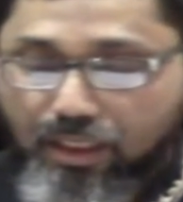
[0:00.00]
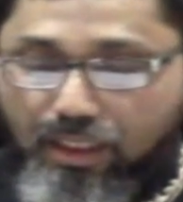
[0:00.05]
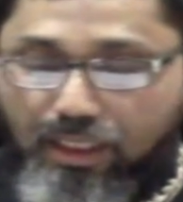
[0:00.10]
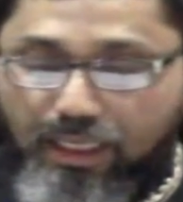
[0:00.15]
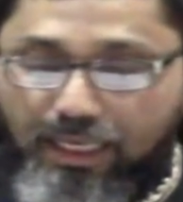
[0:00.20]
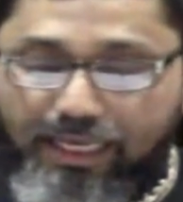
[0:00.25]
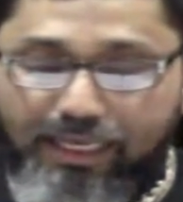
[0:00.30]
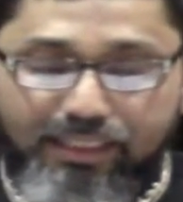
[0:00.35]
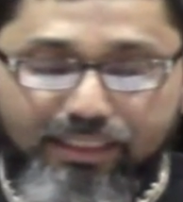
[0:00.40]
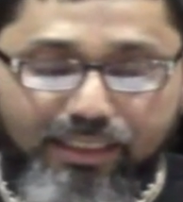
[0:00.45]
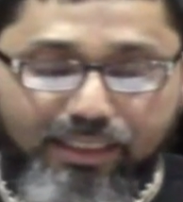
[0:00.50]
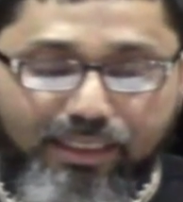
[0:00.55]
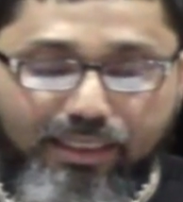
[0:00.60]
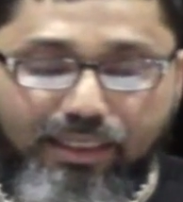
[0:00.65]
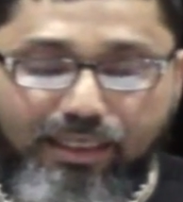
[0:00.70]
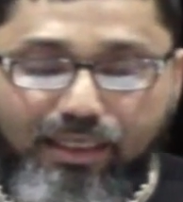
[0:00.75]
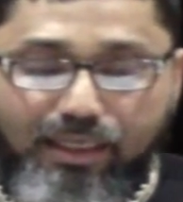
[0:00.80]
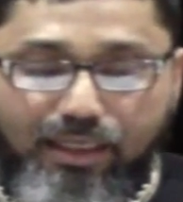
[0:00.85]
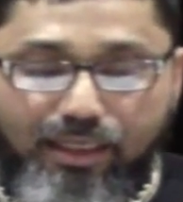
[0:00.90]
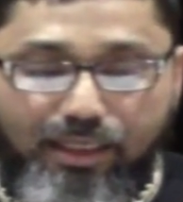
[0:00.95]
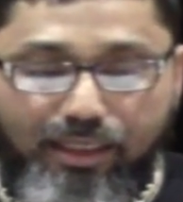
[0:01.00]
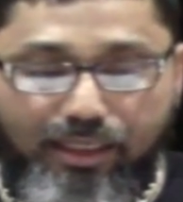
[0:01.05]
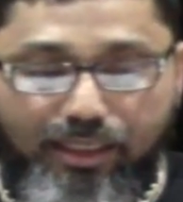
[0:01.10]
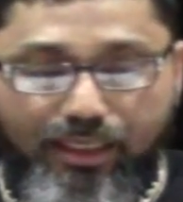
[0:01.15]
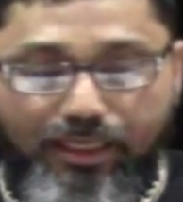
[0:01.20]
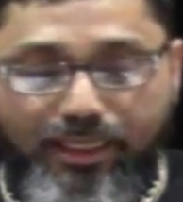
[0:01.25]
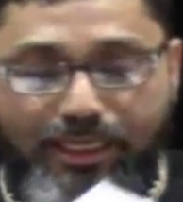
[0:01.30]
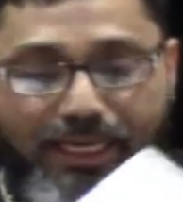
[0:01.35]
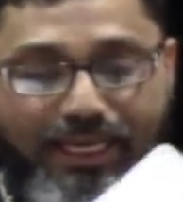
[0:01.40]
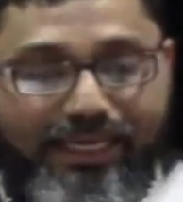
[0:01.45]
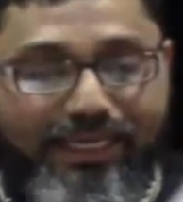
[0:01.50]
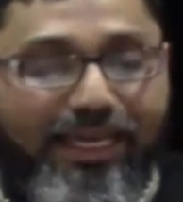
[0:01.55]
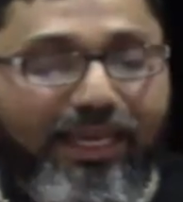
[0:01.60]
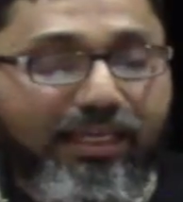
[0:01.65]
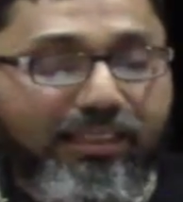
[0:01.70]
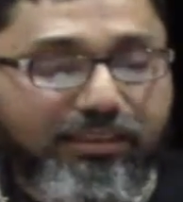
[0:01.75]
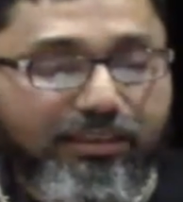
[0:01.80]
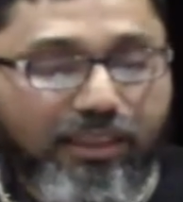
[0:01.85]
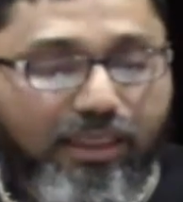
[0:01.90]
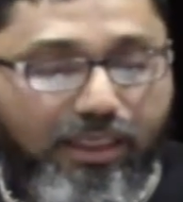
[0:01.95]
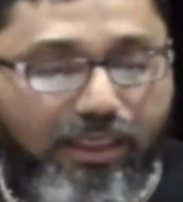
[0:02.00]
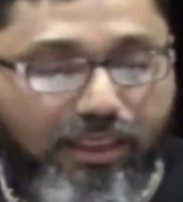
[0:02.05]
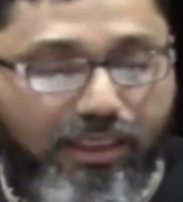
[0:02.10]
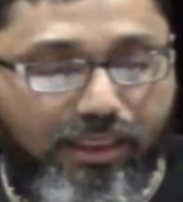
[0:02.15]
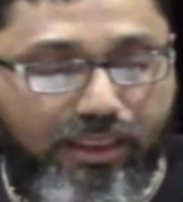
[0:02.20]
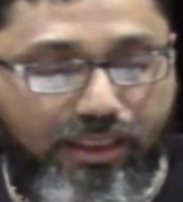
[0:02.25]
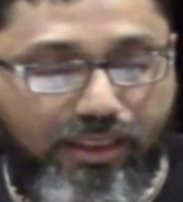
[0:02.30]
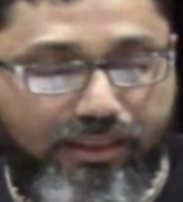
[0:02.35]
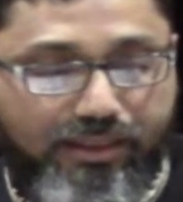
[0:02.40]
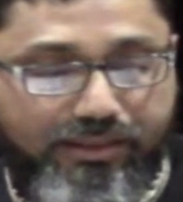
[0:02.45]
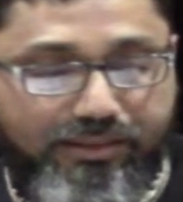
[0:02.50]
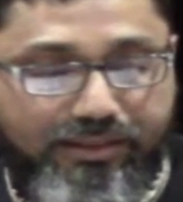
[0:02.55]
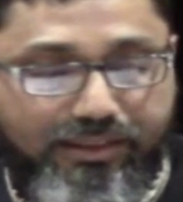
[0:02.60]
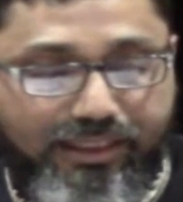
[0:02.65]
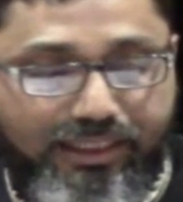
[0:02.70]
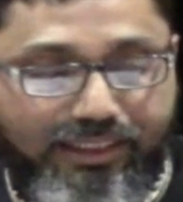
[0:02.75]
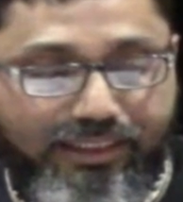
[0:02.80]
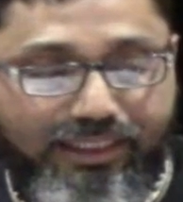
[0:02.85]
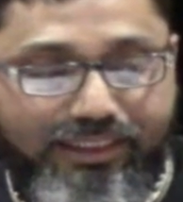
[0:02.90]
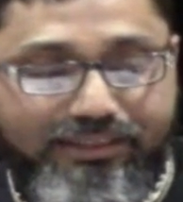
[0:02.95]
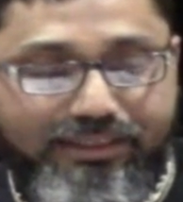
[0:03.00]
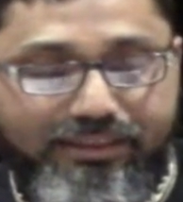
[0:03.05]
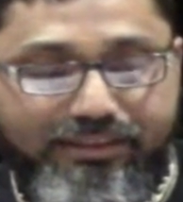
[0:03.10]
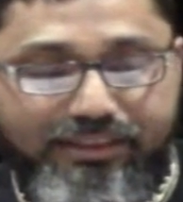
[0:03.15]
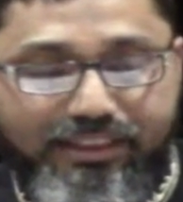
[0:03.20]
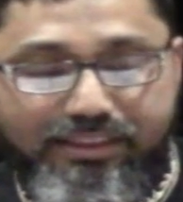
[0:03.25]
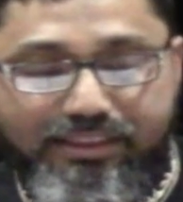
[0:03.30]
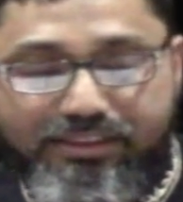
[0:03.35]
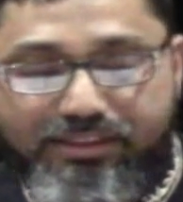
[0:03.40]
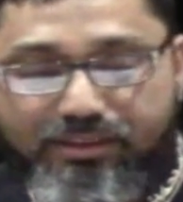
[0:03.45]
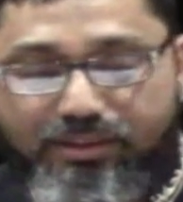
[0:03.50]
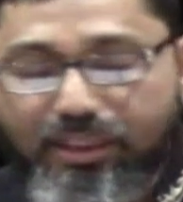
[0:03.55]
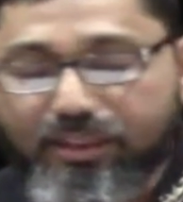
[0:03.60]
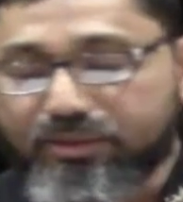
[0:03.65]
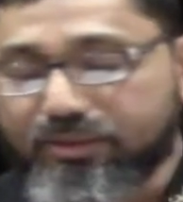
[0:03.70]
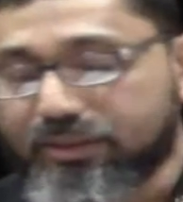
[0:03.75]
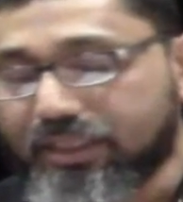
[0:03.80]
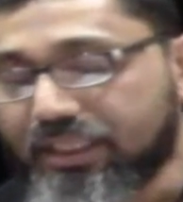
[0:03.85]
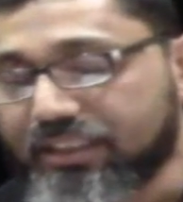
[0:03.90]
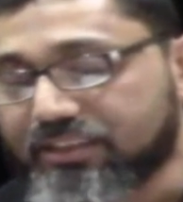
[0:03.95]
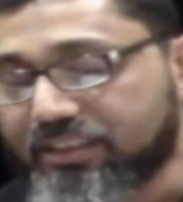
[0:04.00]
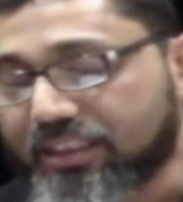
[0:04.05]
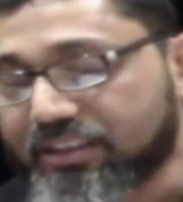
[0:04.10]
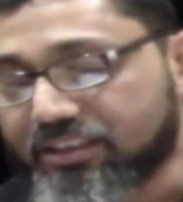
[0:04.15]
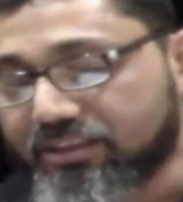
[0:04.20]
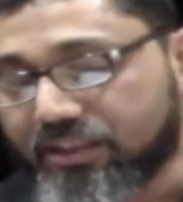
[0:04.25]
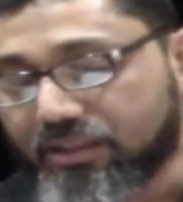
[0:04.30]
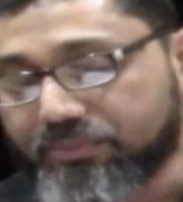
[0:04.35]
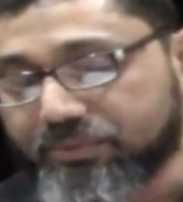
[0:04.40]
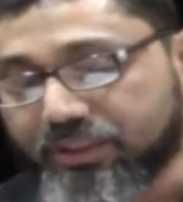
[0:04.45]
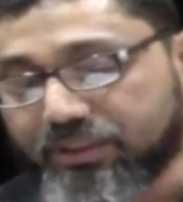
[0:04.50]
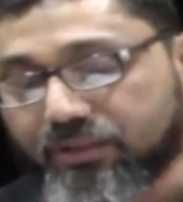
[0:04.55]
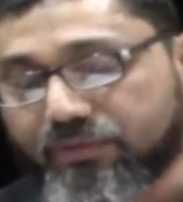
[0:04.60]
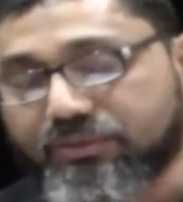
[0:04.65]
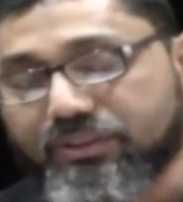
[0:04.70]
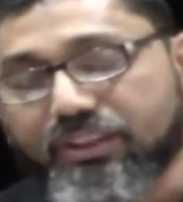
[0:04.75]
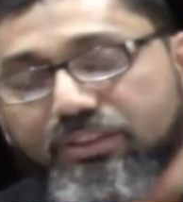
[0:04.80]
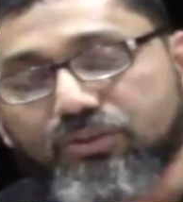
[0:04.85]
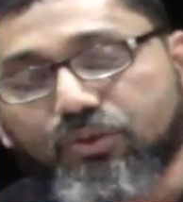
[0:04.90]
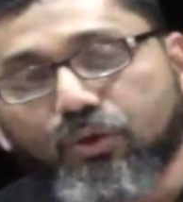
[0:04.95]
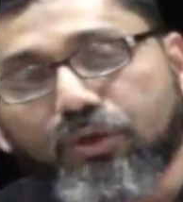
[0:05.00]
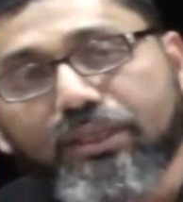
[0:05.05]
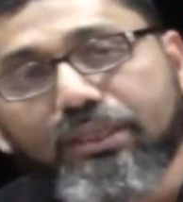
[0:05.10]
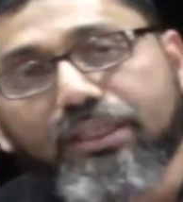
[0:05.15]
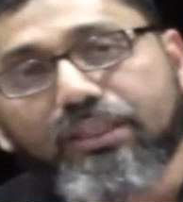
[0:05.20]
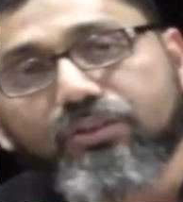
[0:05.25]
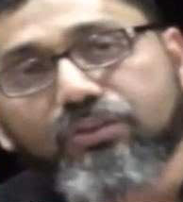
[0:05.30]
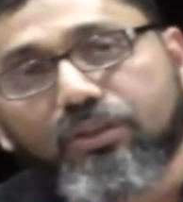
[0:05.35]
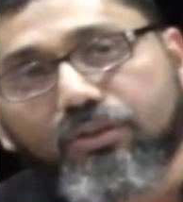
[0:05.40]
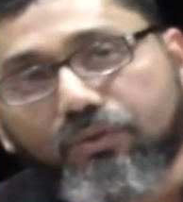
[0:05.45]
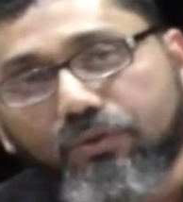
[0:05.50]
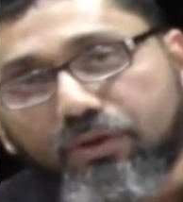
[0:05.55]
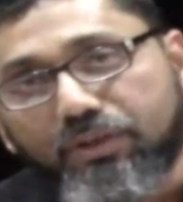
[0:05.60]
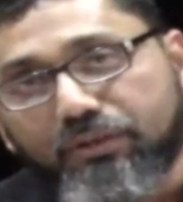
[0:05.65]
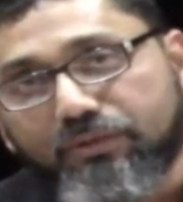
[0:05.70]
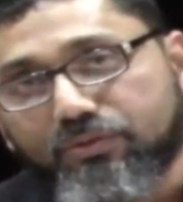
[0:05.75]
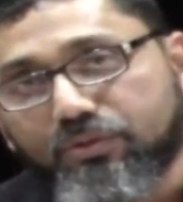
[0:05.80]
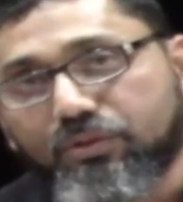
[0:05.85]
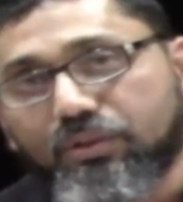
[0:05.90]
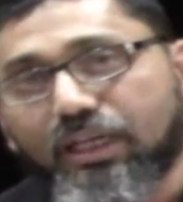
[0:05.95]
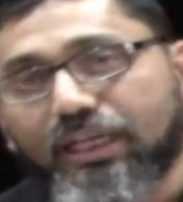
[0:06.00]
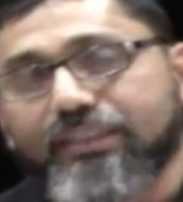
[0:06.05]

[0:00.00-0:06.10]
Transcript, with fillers: And uh, ayat, uh, uh, as I said, this is not today, It's not the subject of just going into the authority of Sunnah.